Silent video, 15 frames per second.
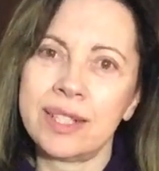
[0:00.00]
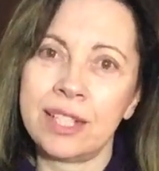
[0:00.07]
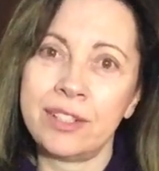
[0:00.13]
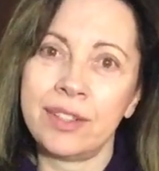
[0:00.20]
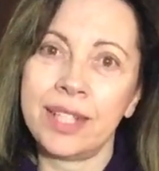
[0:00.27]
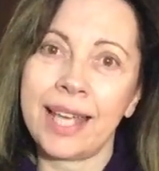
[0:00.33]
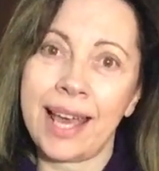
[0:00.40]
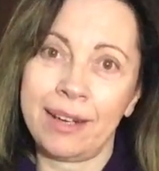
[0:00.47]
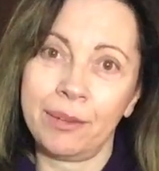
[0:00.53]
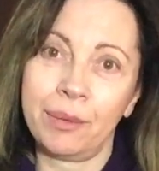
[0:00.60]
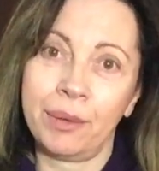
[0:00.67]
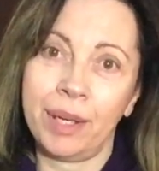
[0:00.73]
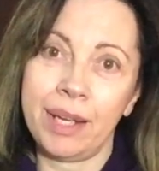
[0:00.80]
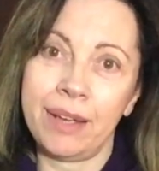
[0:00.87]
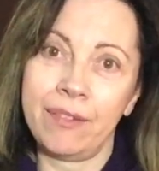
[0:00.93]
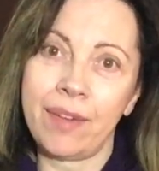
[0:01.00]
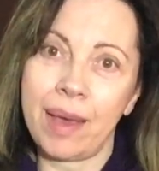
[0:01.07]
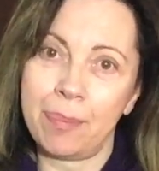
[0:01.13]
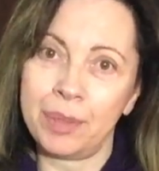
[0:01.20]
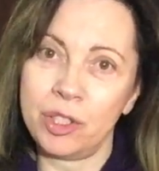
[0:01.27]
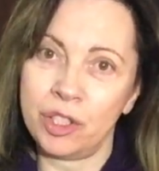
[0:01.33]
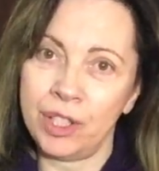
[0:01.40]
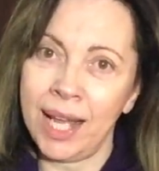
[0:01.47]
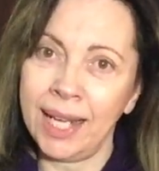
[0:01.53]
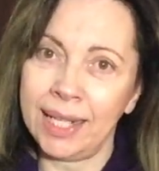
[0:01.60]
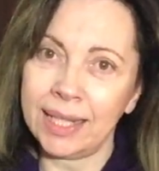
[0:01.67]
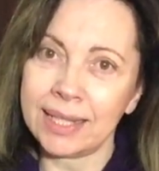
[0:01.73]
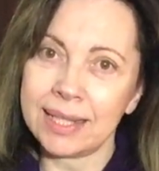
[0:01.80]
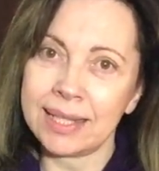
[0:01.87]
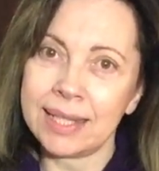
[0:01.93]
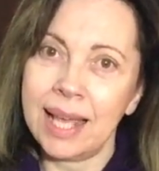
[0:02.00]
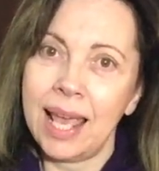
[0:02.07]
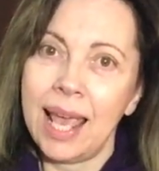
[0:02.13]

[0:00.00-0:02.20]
under the category of epigenetics,